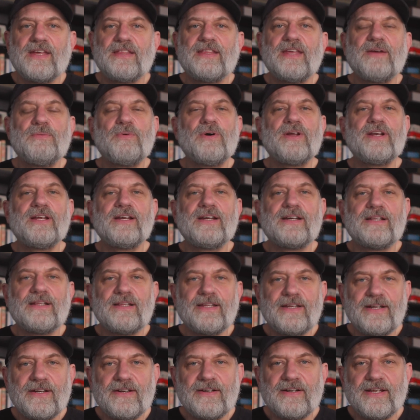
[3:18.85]
They wanted
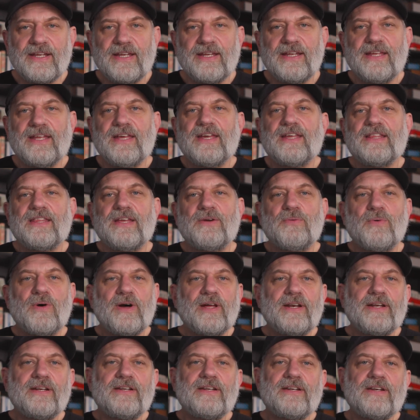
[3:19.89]
clarity. They
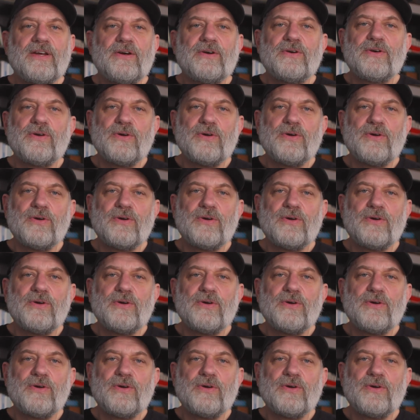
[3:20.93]
wanted to know